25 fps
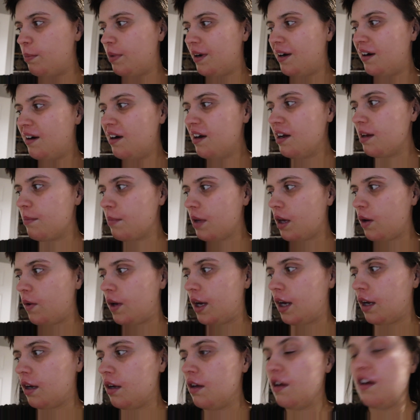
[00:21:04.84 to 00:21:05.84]
but I'm
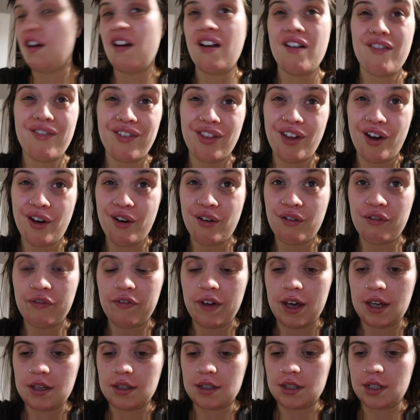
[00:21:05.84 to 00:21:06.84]
going for the whole
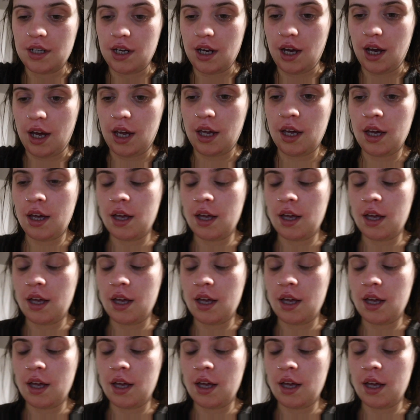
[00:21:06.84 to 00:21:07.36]
face today.